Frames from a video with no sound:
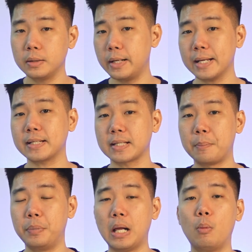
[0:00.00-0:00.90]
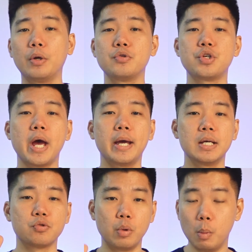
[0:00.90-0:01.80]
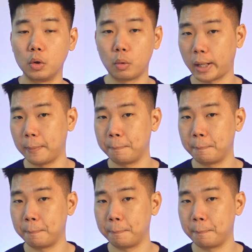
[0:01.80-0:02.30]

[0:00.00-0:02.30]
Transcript: The next example I want to share is Remote OK.